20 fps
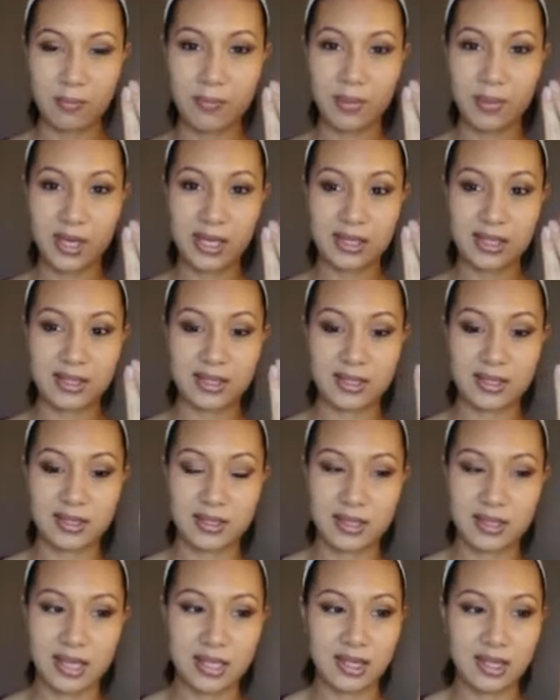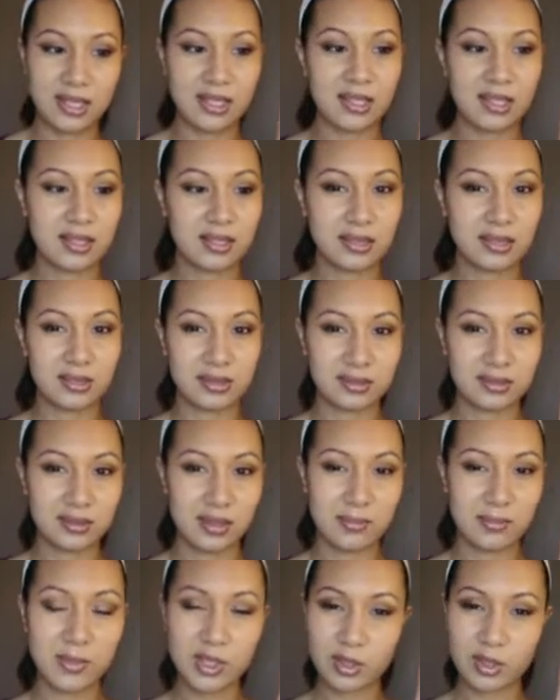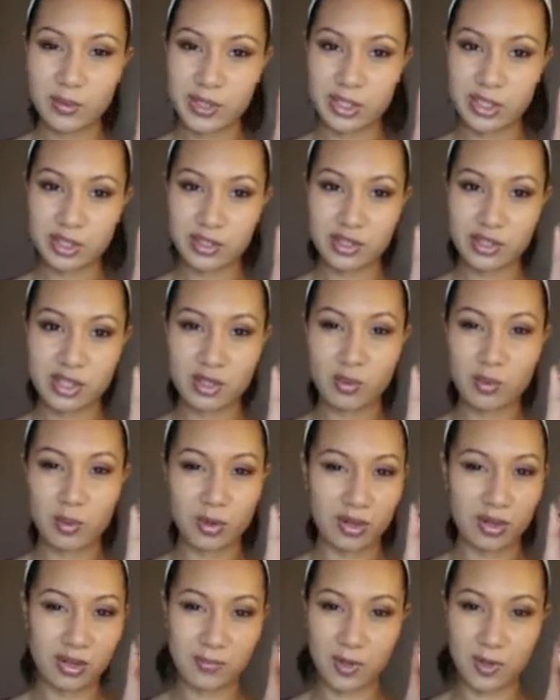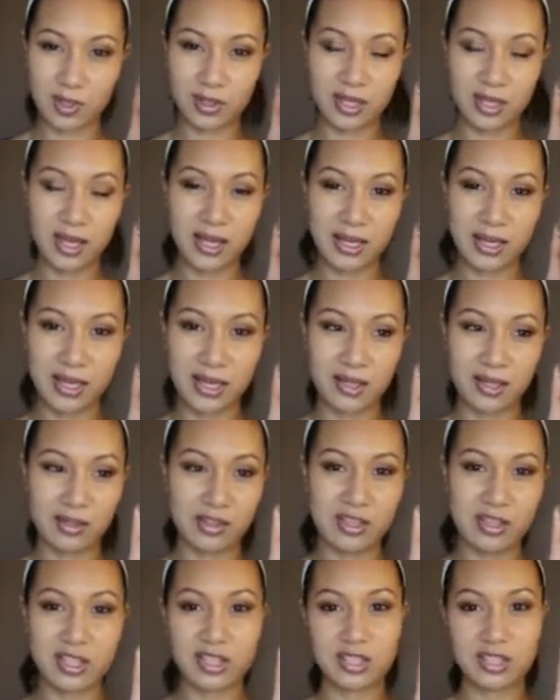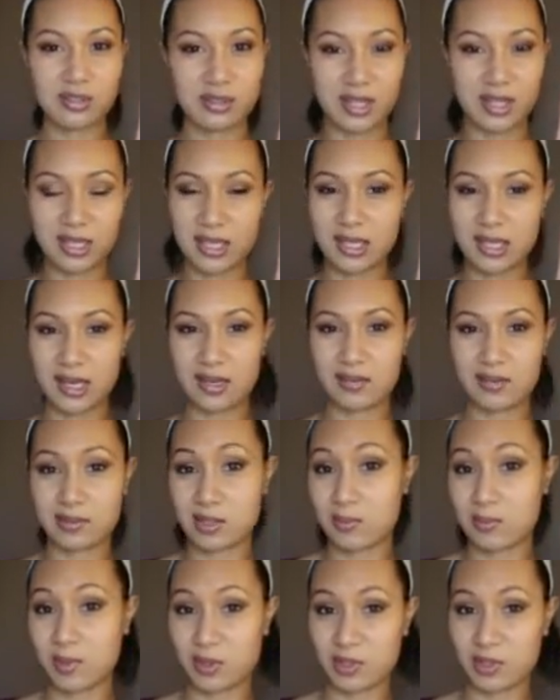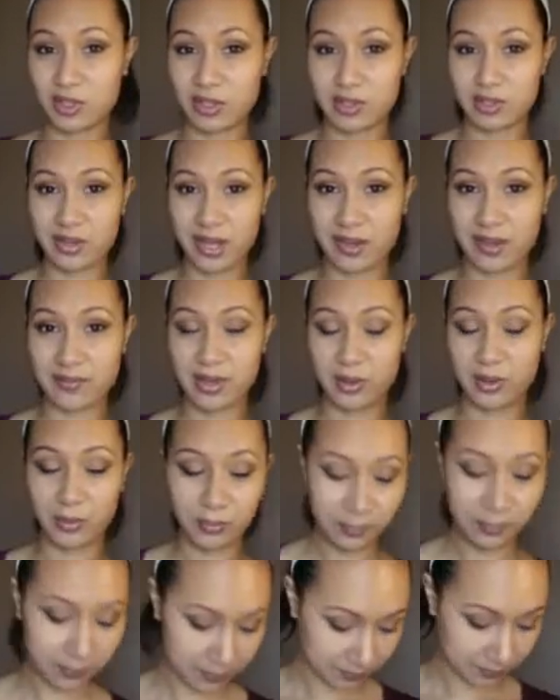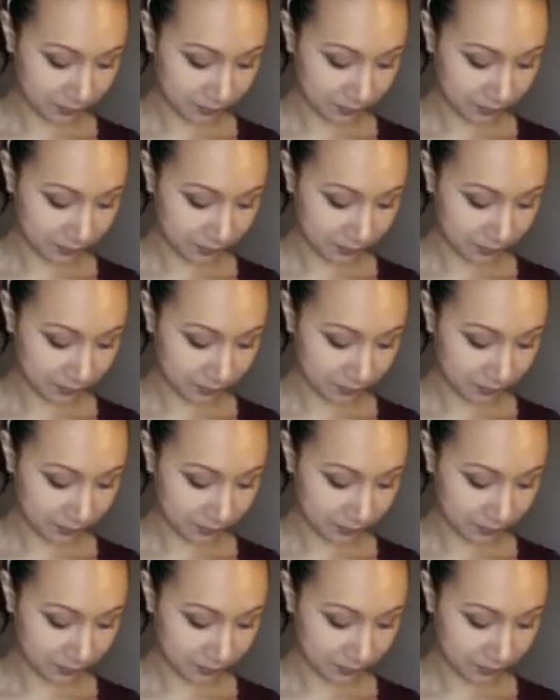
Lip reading: but I think, I'm not quite sure, you can order them online, or you could just use any kind of small jar you have at home.